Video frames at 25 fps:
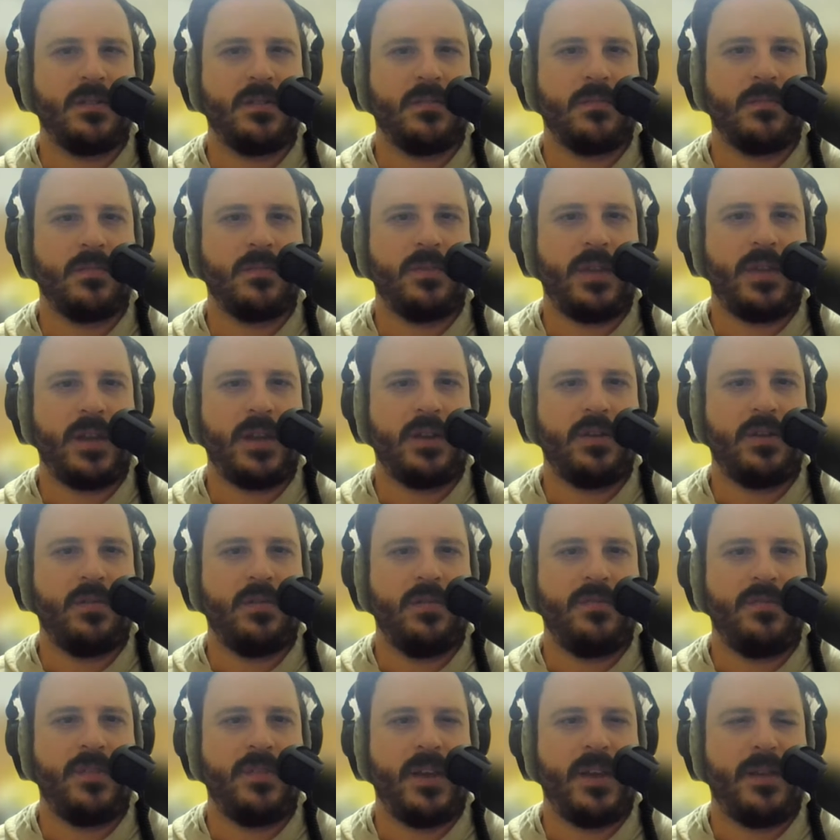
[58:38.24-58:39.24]
we'll let
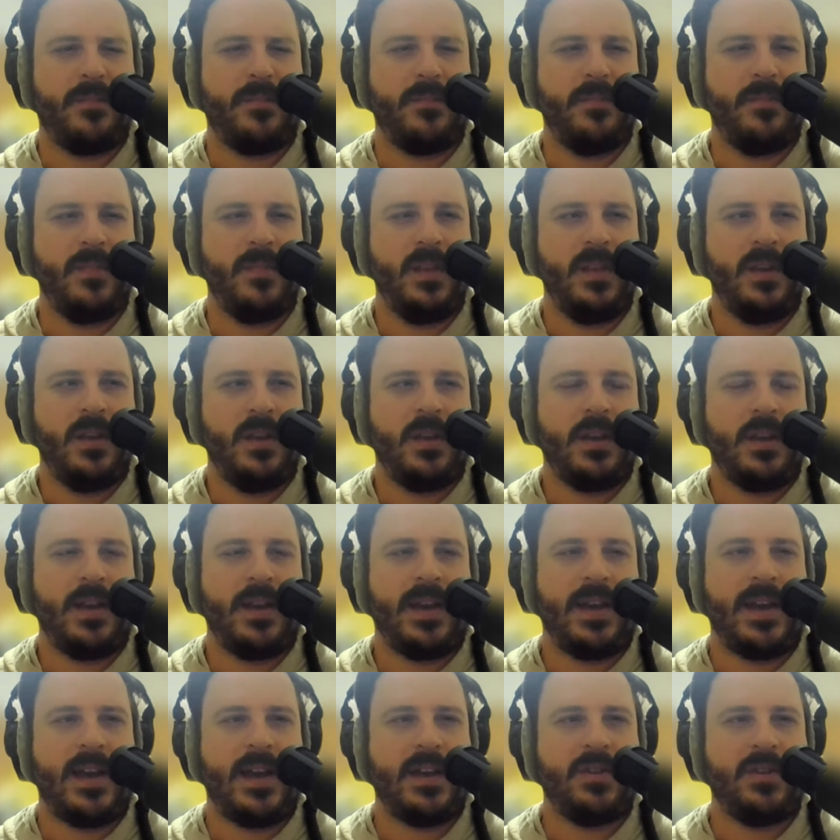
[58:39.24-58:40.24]
go of them,
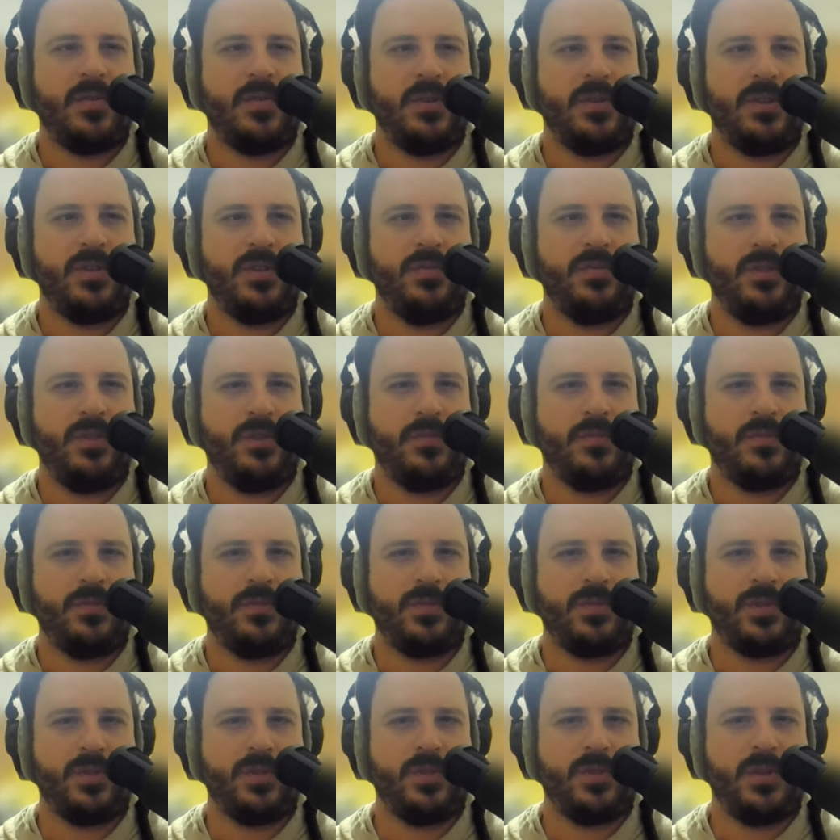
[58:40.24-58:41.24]
and your unit will
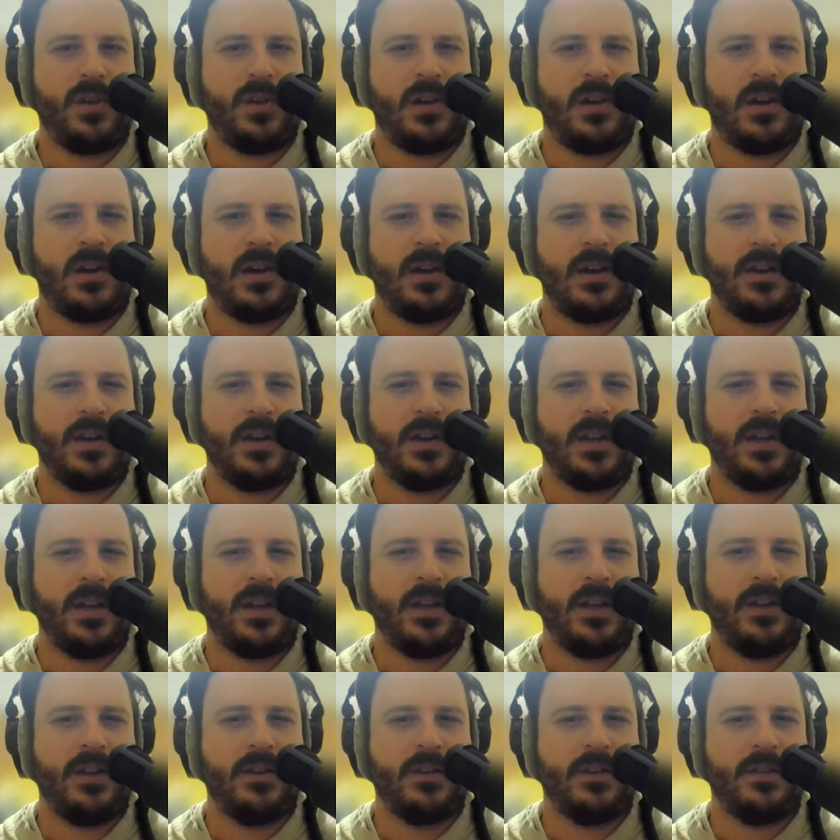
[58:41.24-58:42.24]
turn on
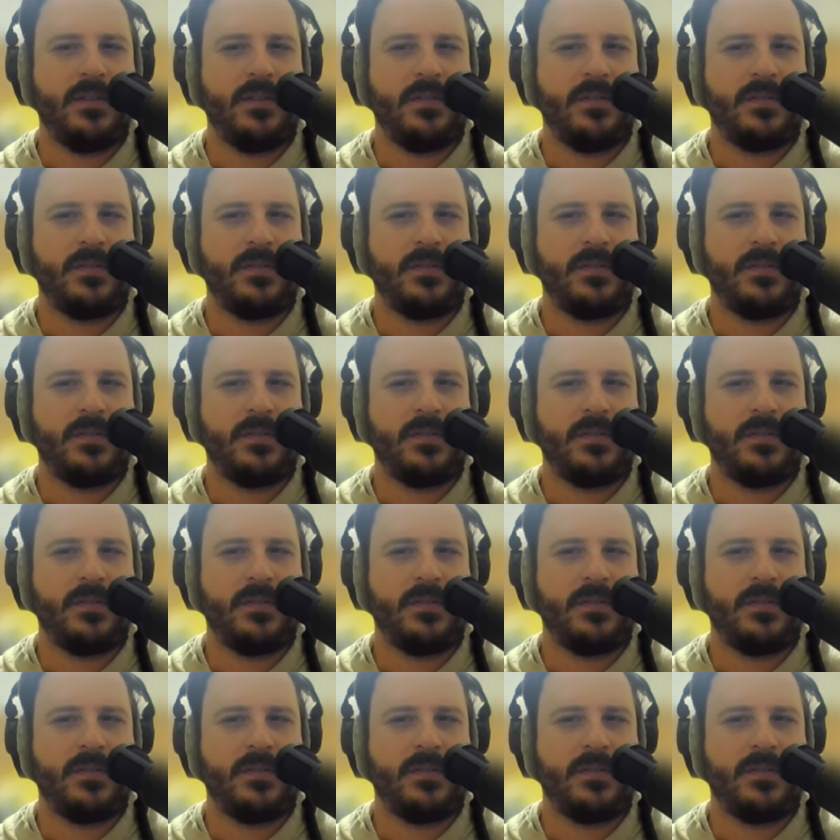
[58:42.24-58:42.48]
in